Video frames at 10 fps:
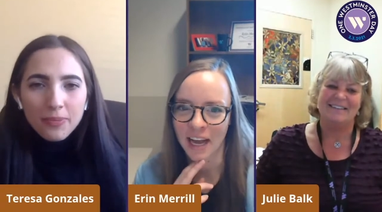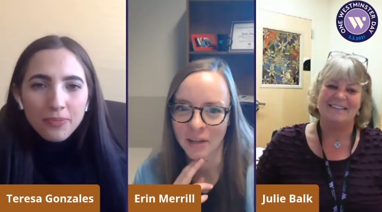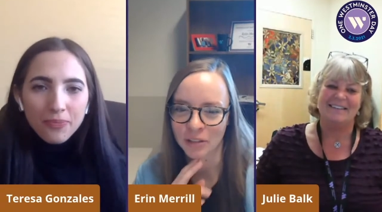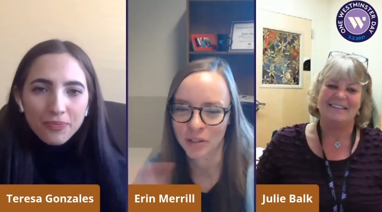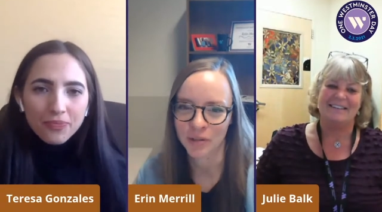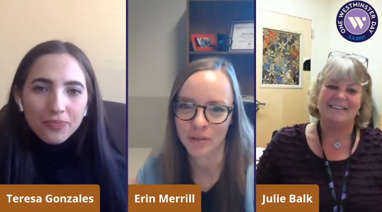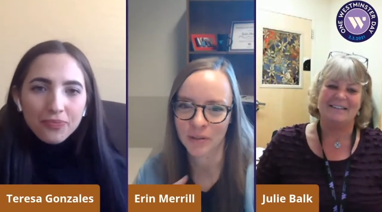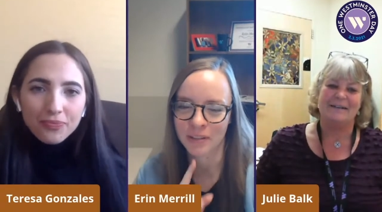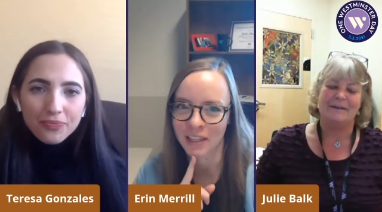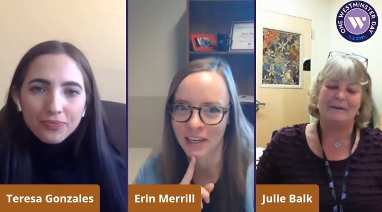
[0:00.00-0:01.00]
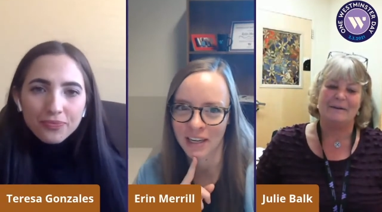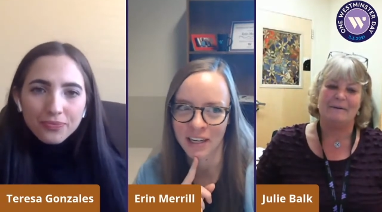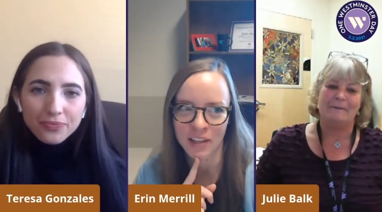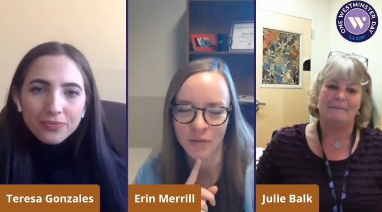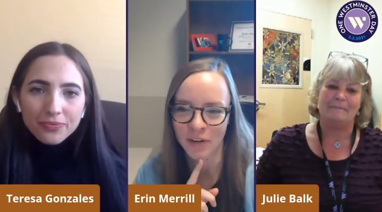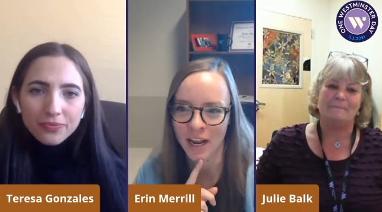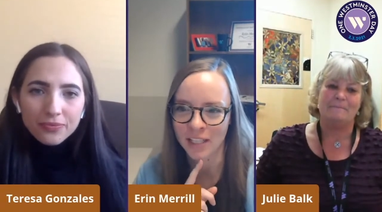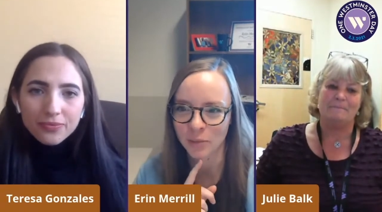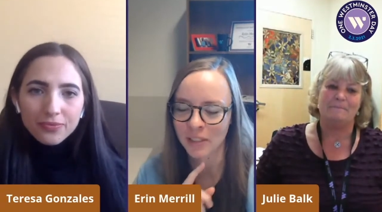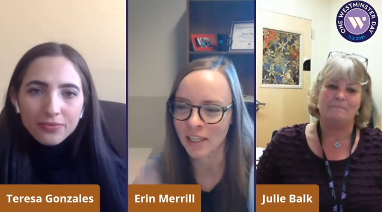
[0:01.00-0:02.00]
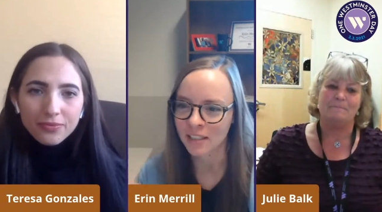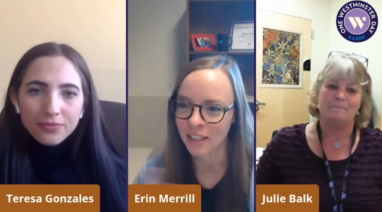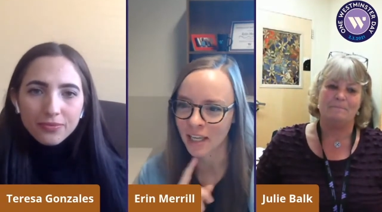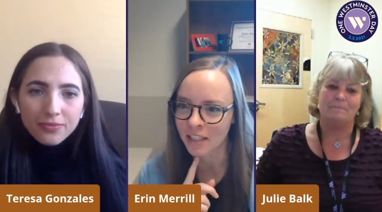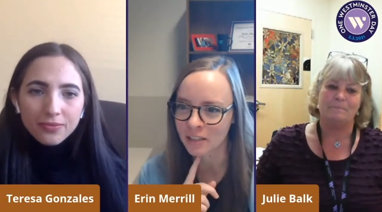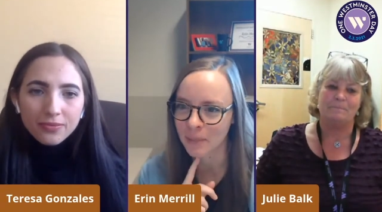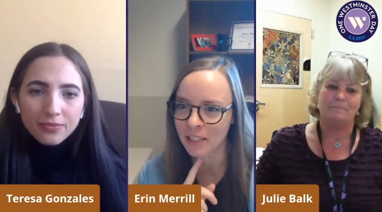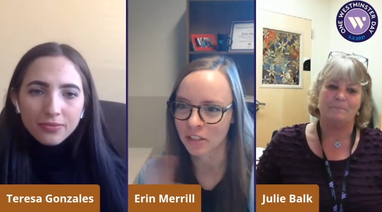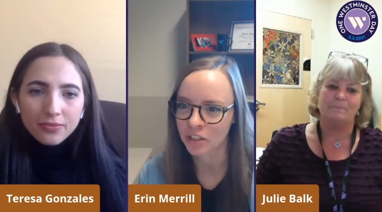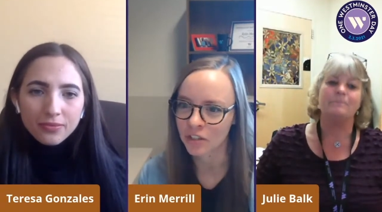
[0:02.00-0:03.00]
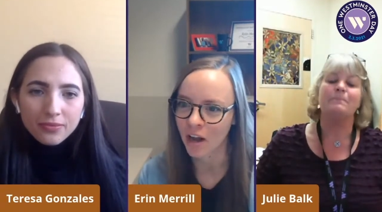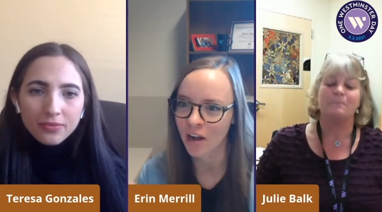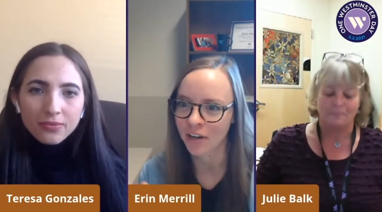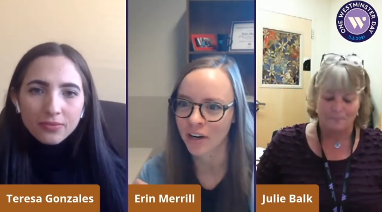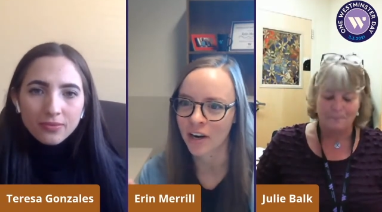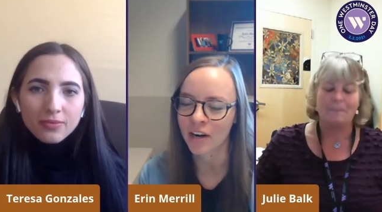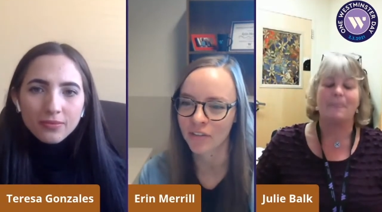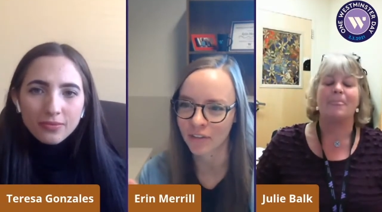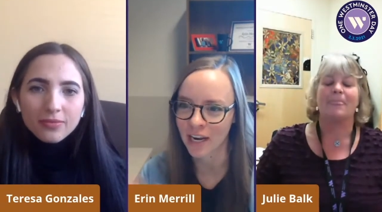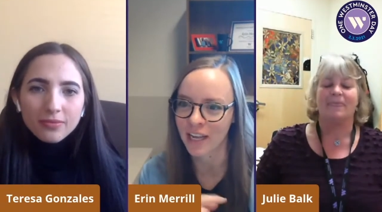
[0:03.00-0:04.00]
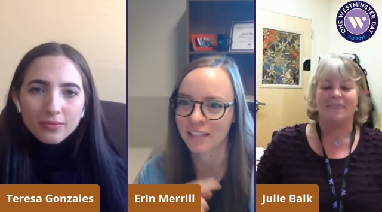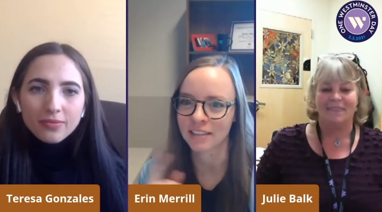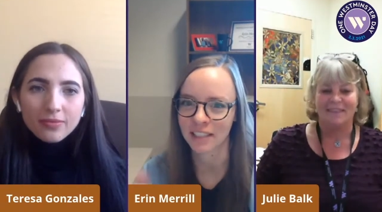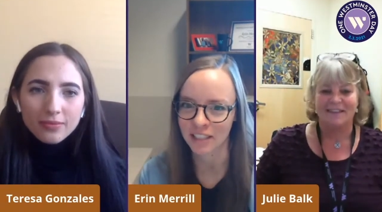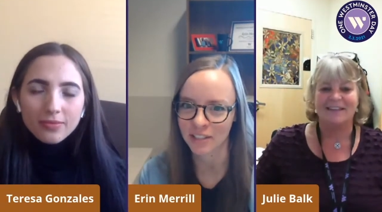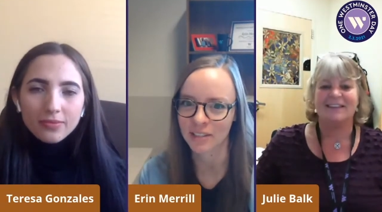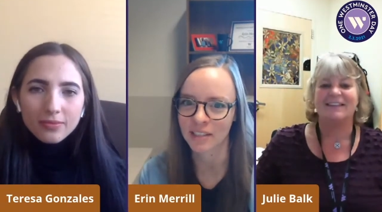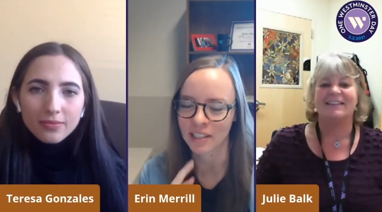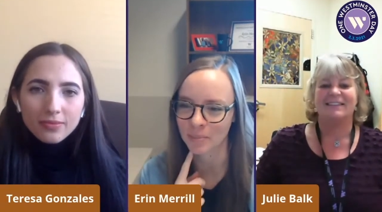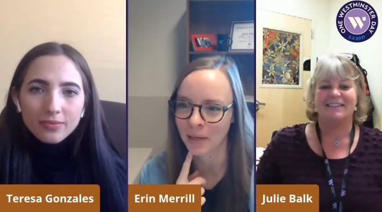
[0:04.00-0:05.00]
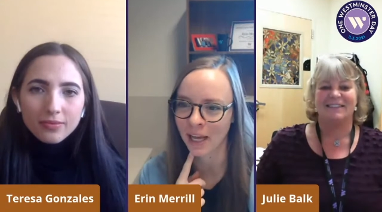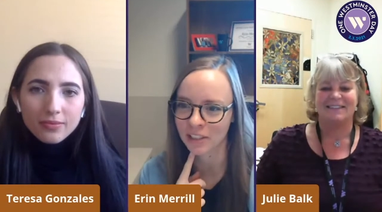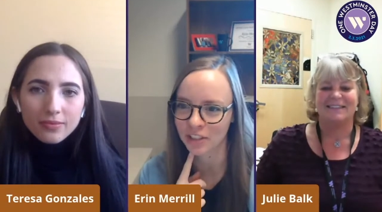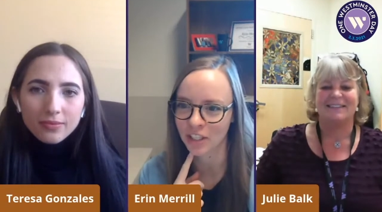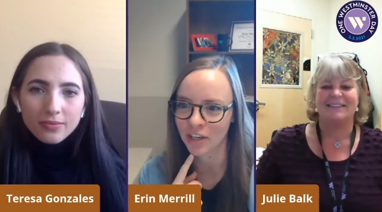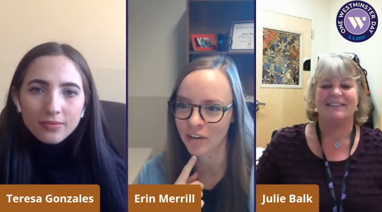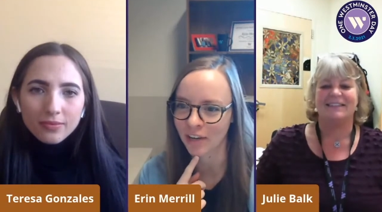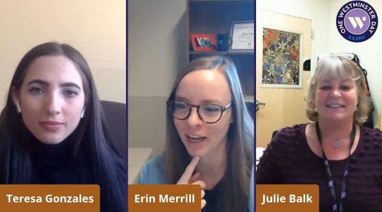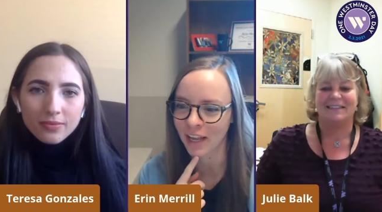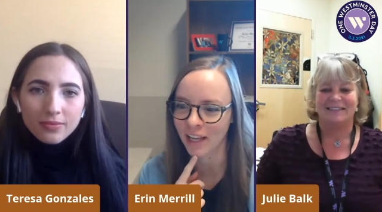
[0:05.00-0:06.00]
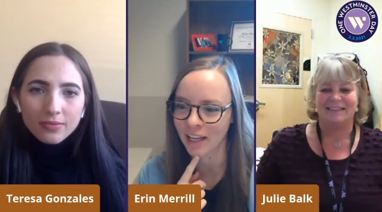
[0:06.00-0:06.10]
Speaker 1: how true the the phrase "what doesn't kill us makes us stronger" rings this this past year, right?